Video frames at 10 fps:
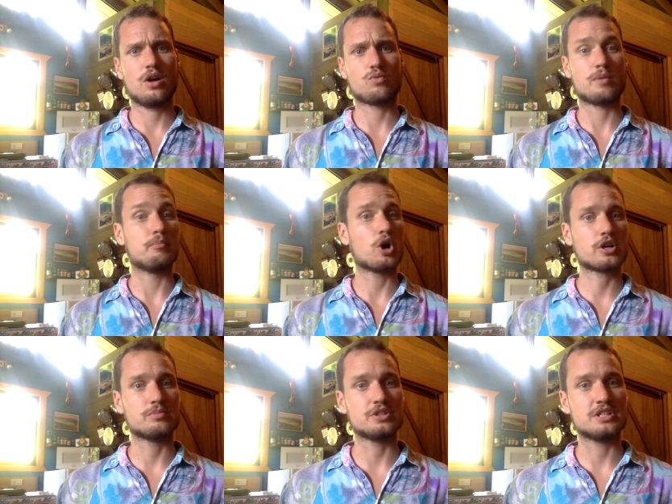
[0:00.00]

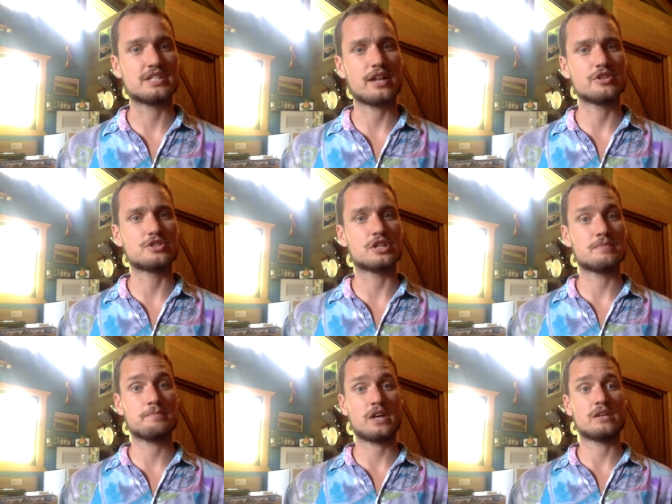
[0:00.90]
remarkably
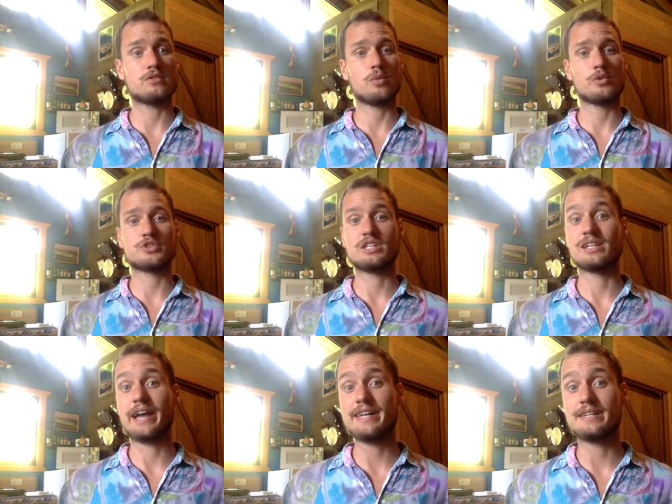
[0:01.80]
intelligent and almost
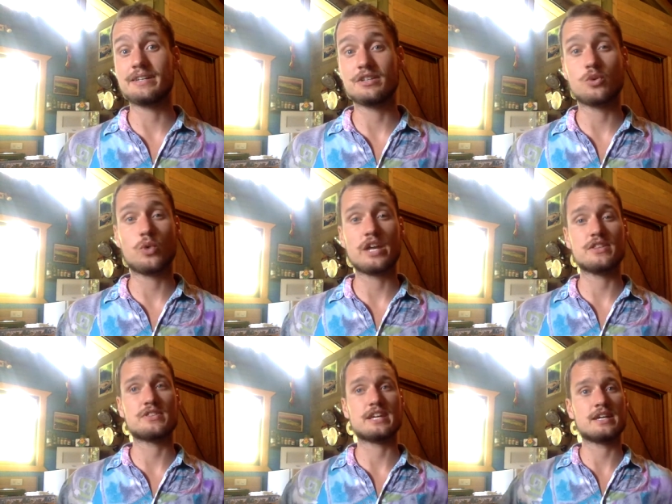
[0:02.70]
enlightened in the way
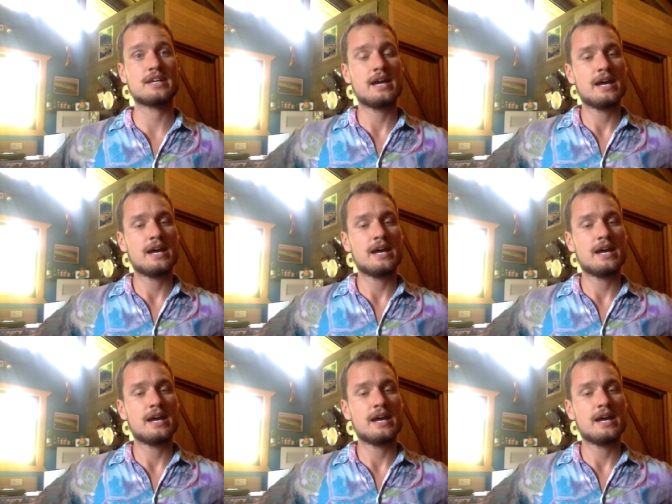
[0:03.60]
that they